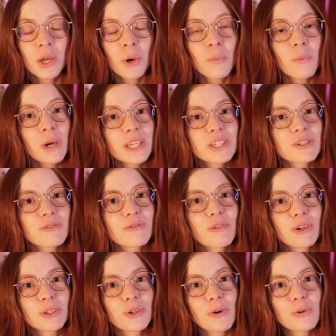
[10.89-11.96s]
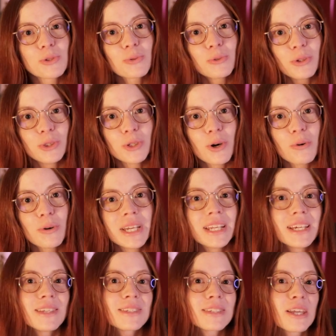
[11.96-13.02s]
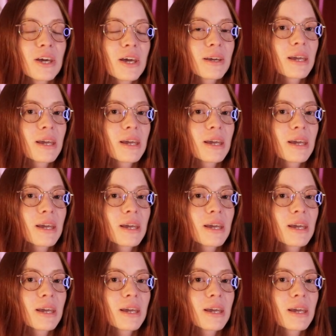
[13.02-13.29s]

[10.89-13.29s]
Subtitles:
which, for those who don't know, it is the